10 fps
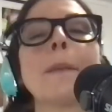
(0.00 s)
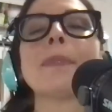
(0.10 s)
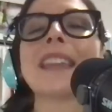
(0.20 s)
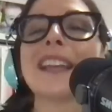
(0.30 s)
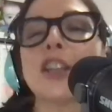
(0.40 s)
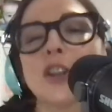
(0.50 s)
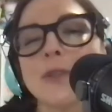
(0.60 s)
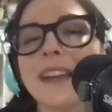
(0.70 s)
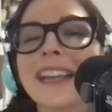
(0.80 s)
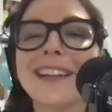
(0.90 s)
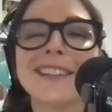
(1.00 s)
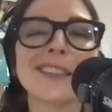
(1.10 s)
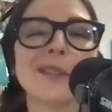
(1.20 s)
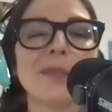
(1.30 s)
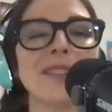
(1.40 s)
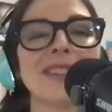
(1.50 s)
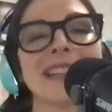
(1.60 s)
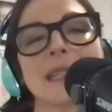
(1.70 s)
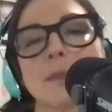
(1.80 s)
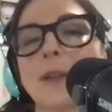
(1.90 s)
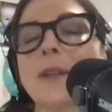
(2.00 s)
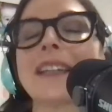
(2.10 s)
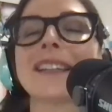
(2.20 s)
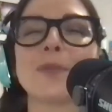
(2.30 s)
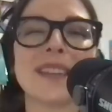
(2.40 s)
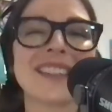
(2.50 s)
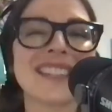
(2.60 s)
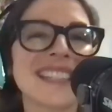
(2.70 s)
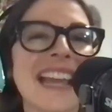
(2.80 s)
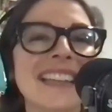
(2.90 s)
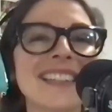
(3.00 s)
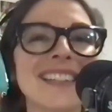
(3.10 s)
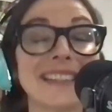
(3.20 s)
They curate a little bit of an experience with scent,